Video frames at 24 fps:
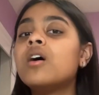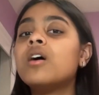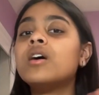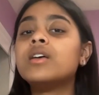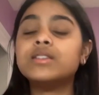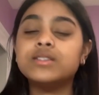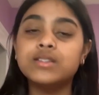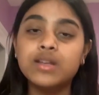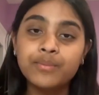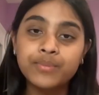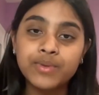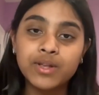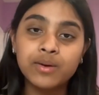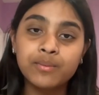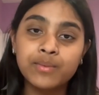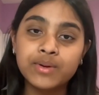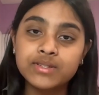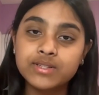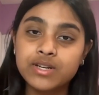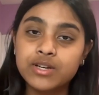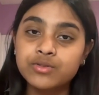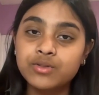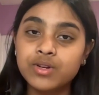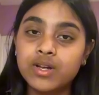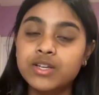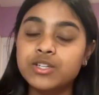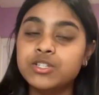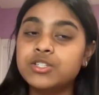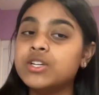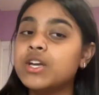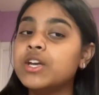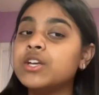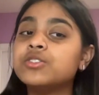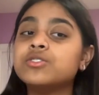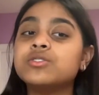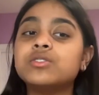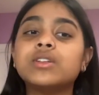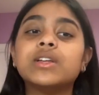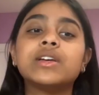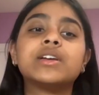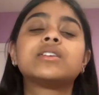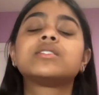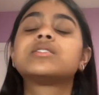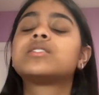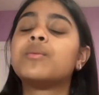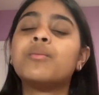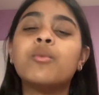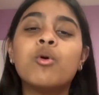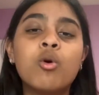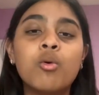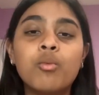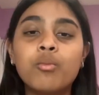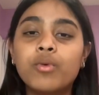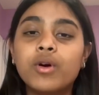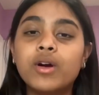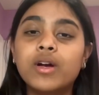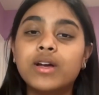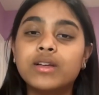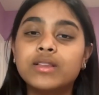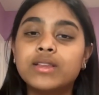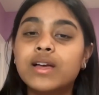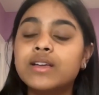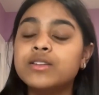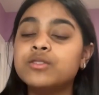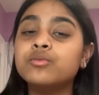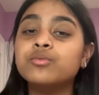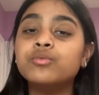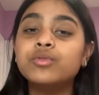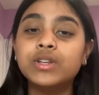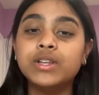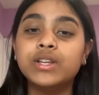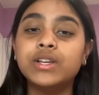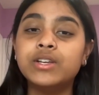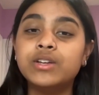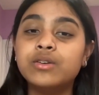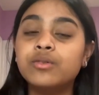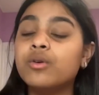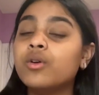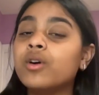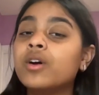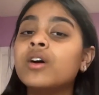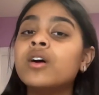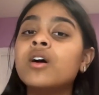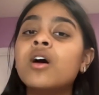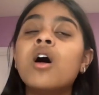something in my schedule has changed, or like some homework that is really due, or